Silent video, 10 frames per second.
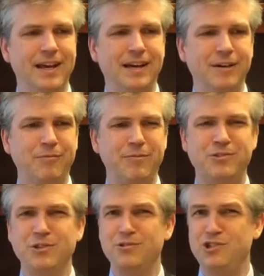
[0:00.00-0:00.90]
Uh, we've
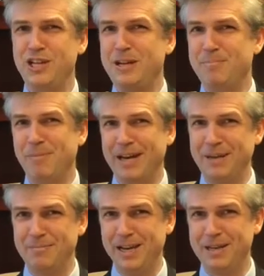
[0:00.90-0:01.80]
sued GE
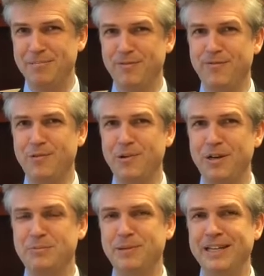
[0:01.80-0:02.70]
Money Bank
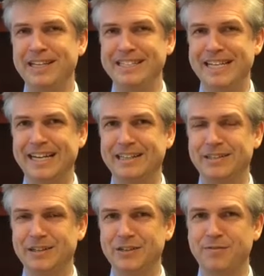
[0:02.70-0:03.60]
before as being a debt
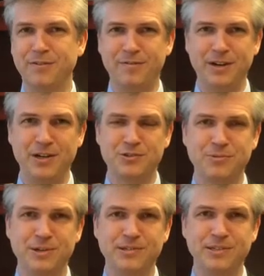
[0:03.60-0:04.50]
collector for various
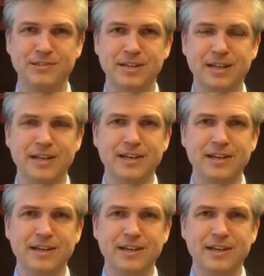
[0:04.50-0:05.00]
reasons.